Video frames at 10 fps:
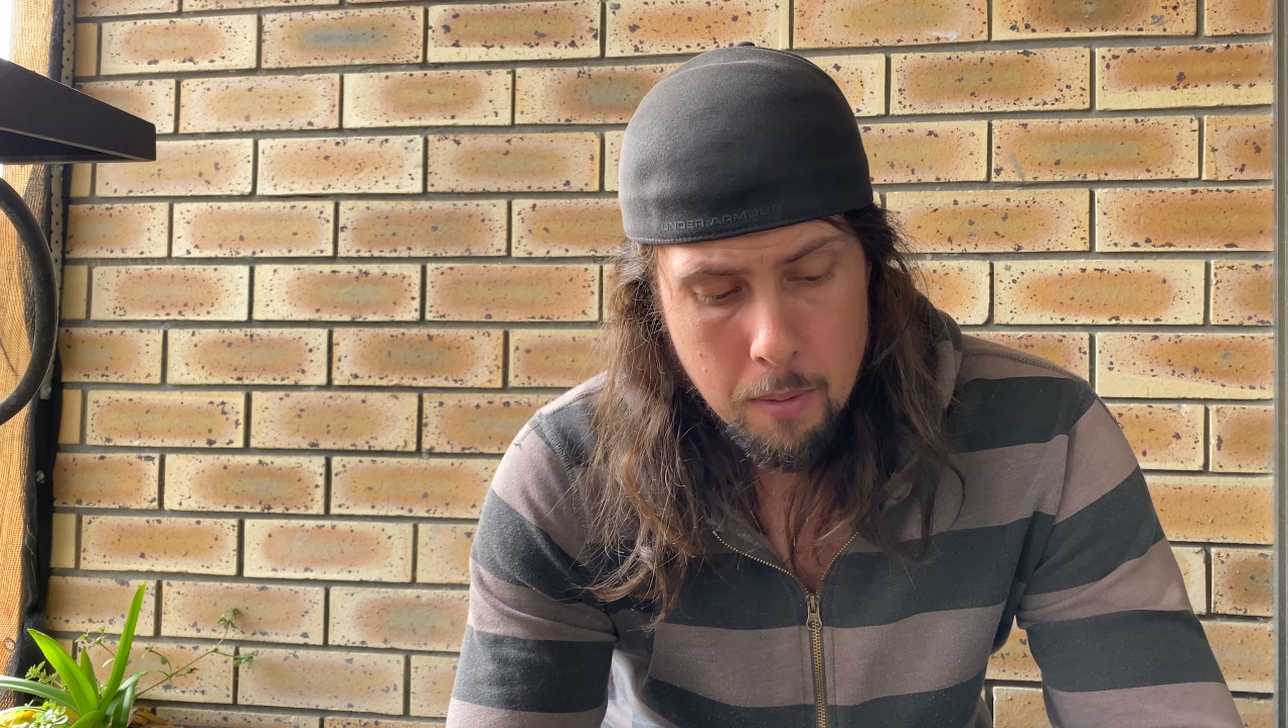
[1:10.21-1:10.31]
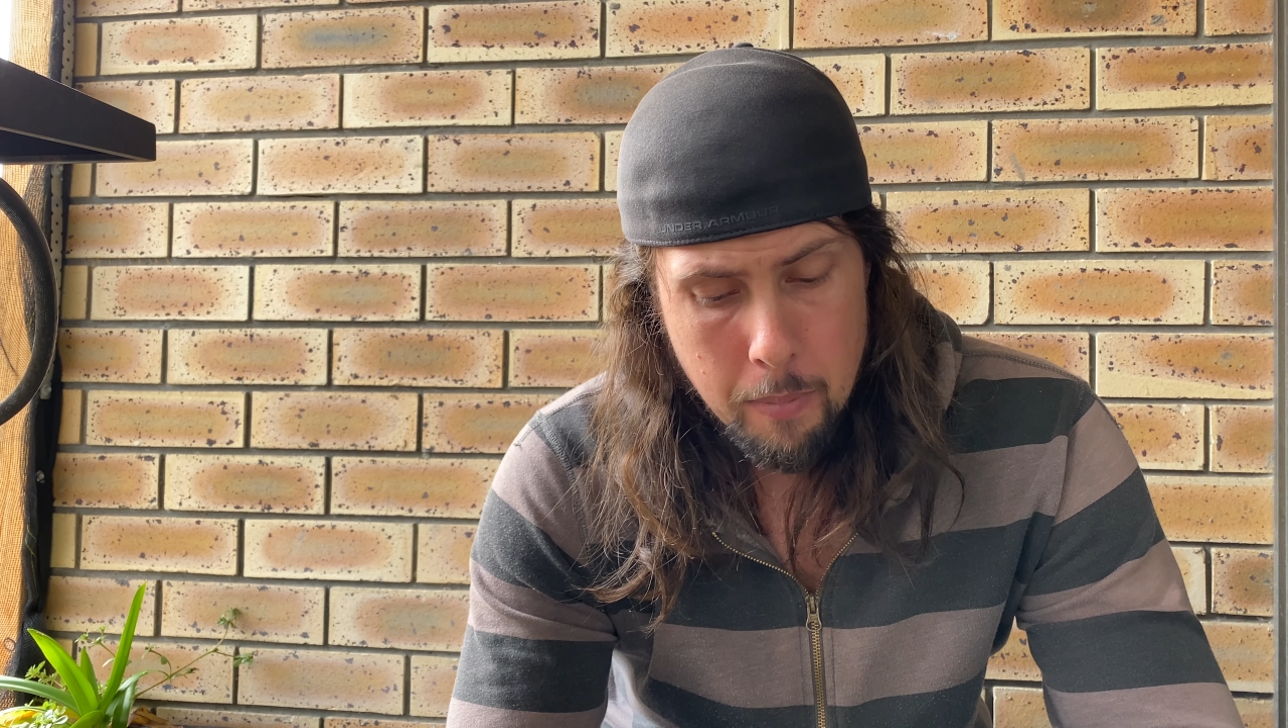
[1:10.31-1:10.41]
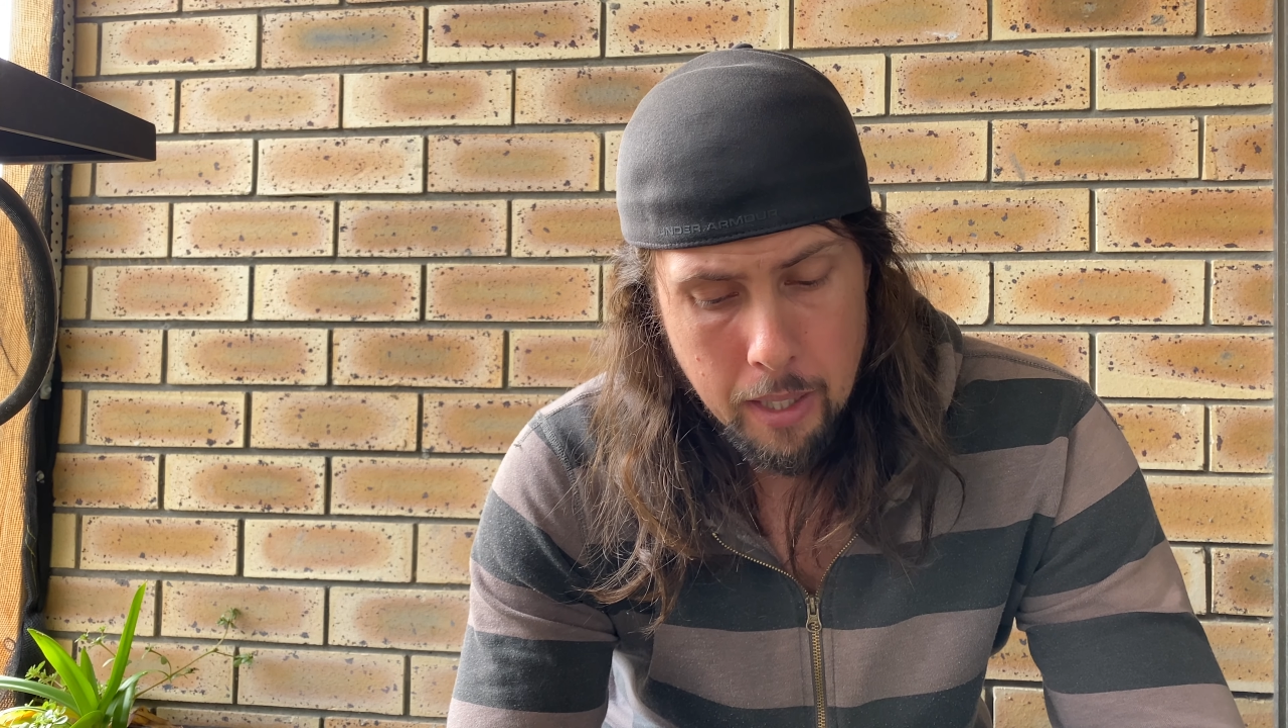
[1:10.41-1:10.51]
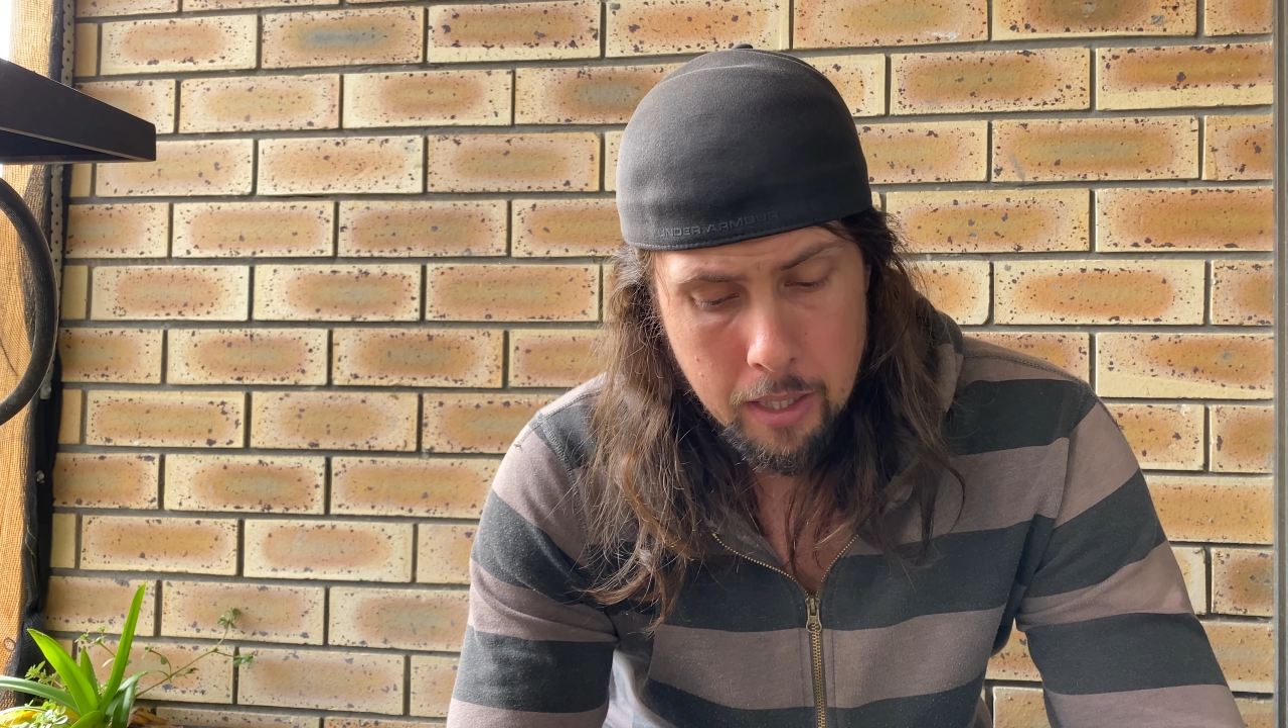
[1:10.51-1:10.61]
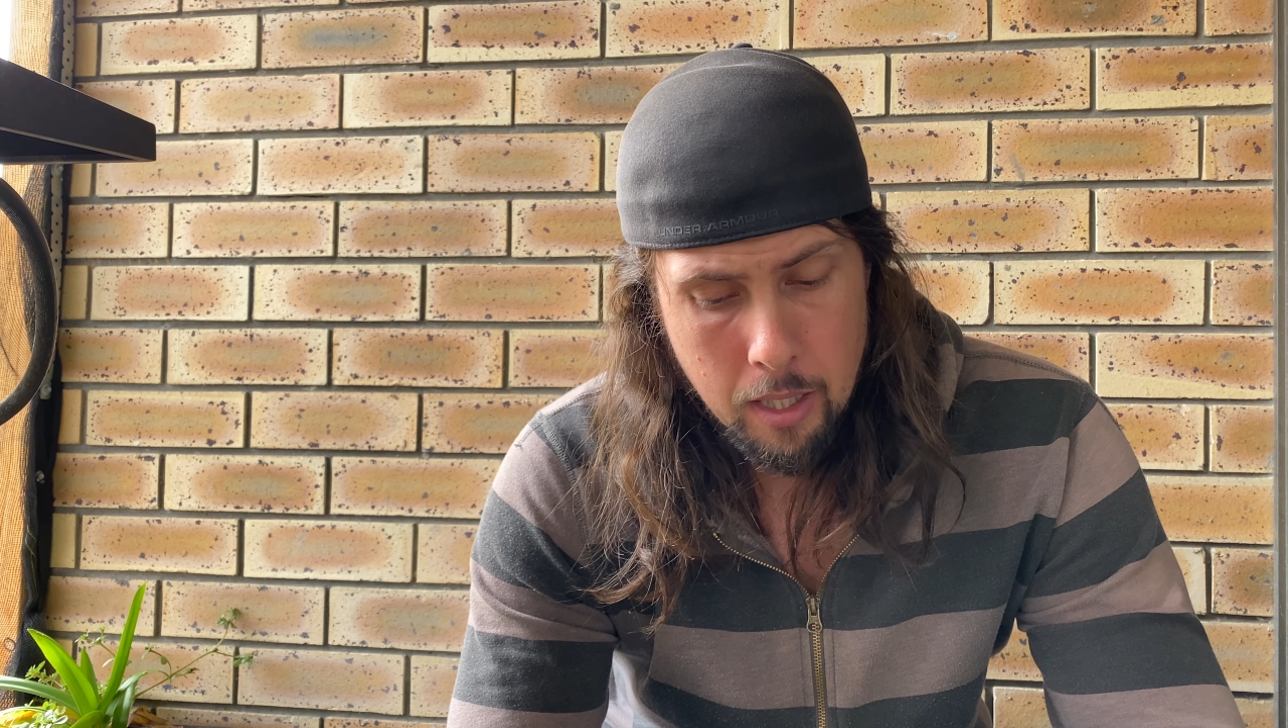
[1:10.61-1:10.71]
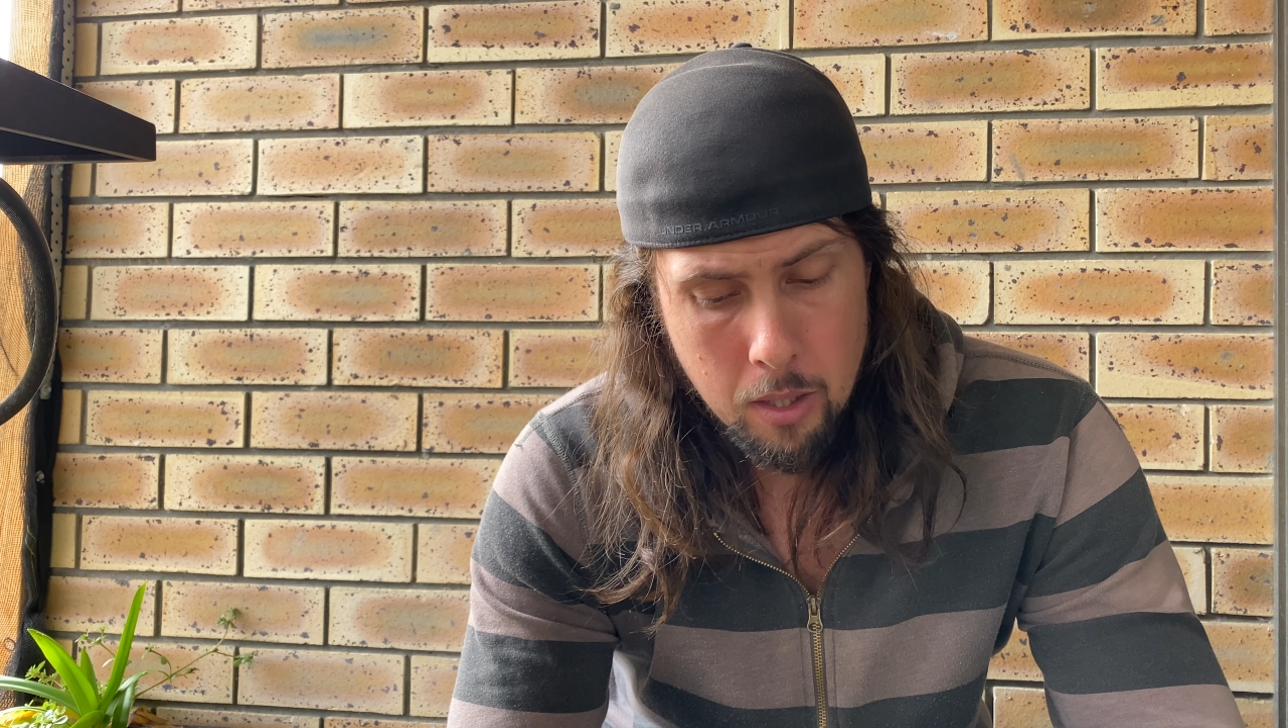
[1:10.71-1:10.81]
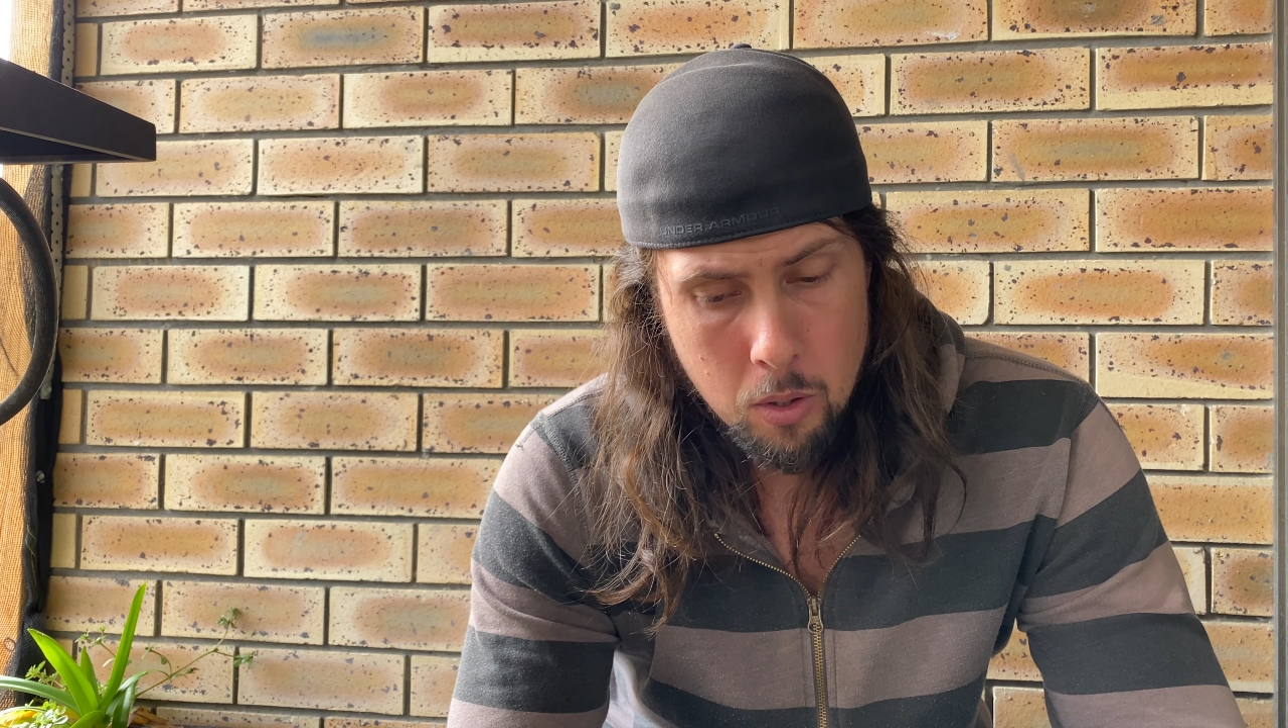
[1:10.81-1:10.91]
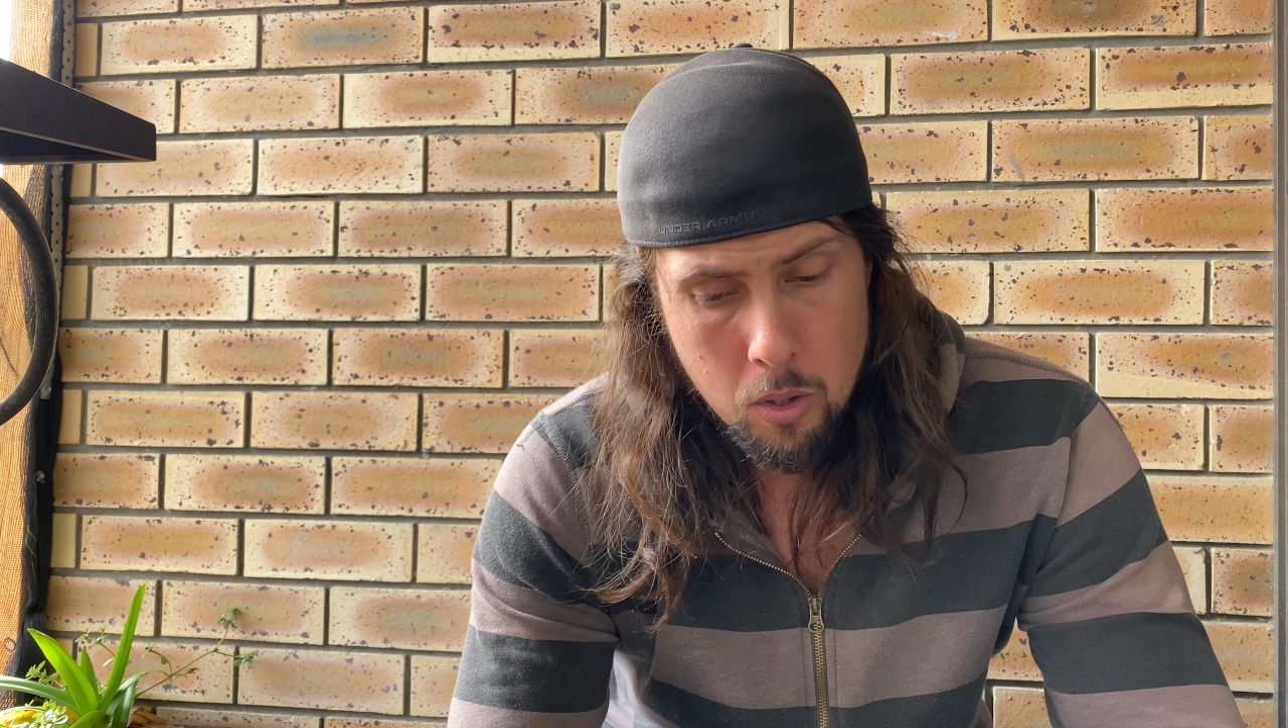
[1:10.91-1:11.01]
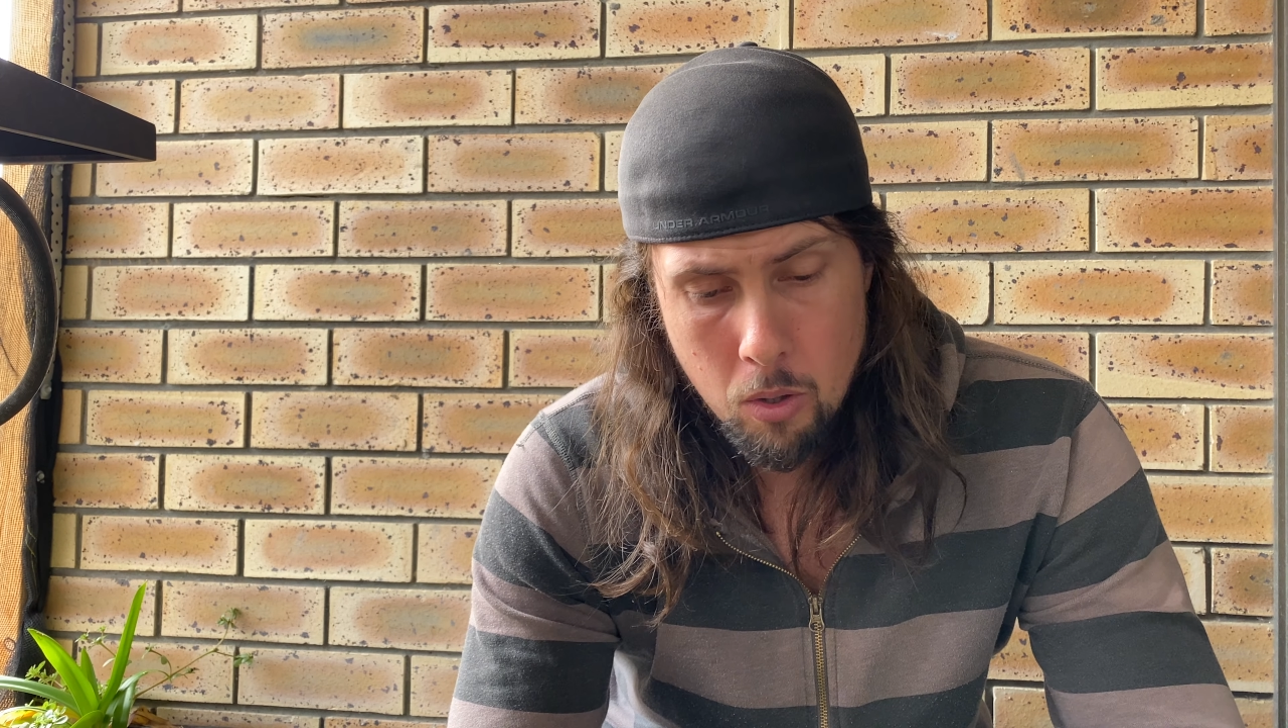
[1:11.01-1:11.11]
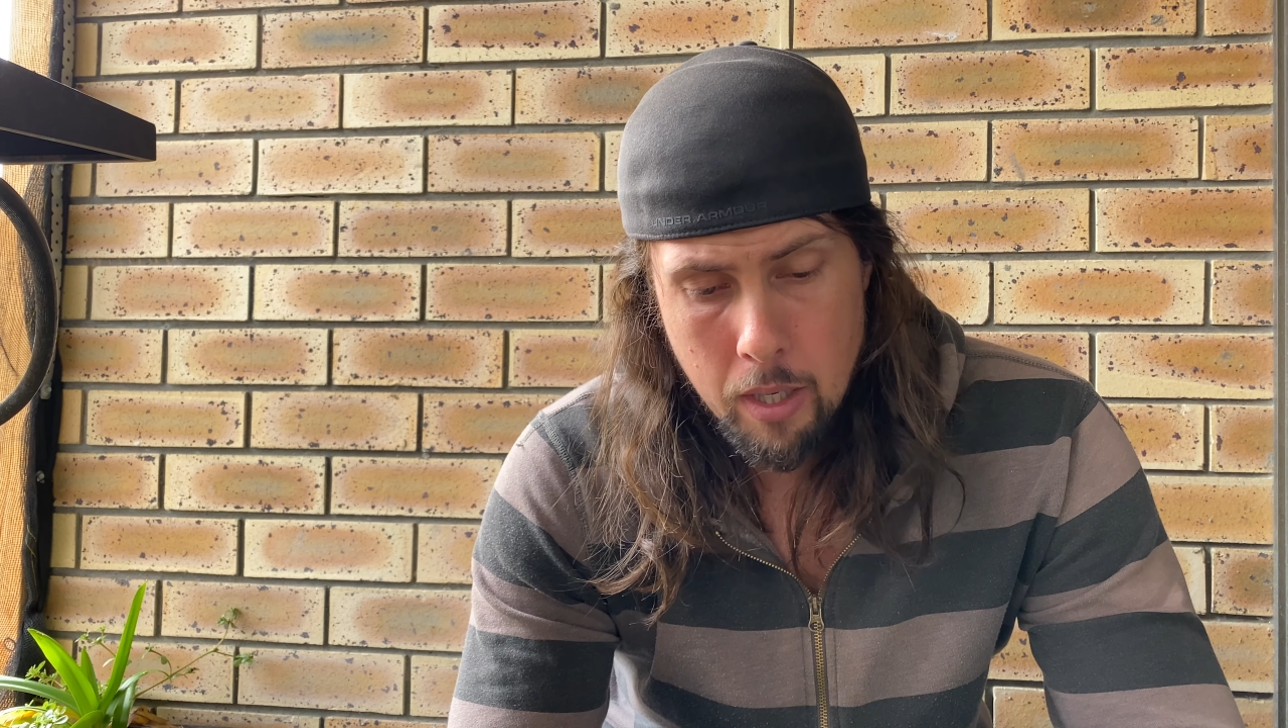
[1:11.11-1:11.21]
but it
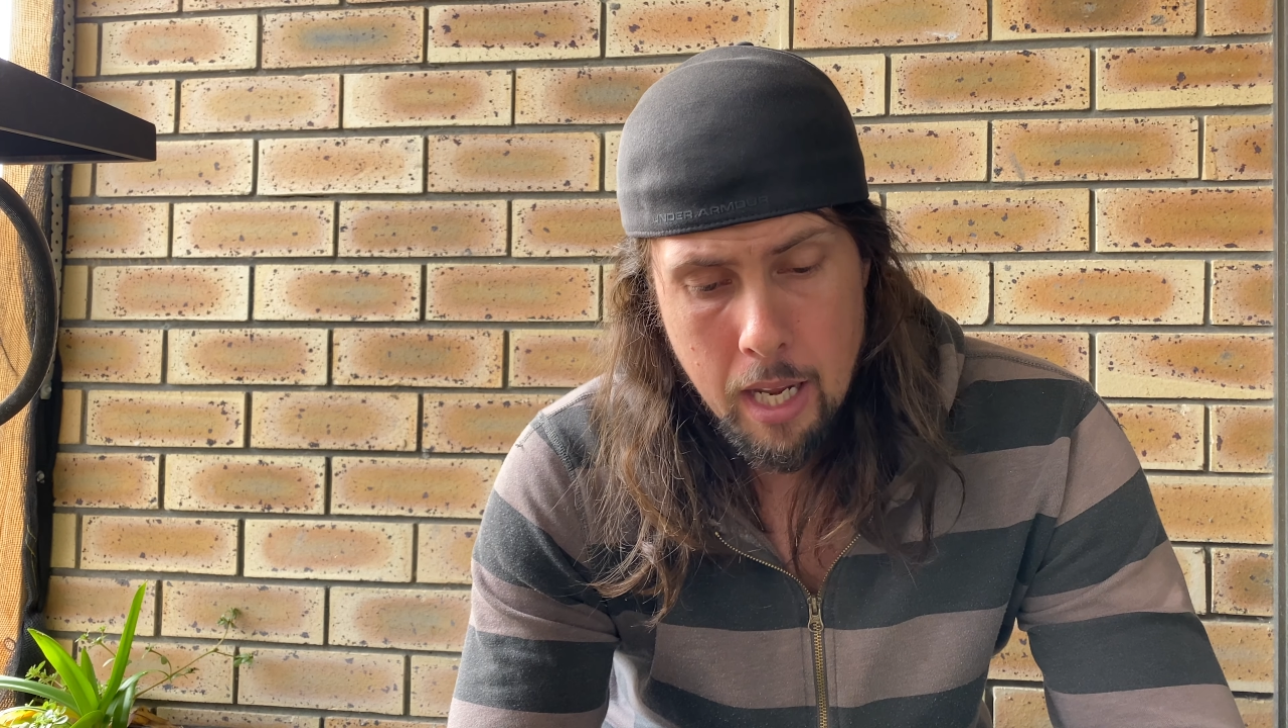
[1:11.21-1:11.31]
could not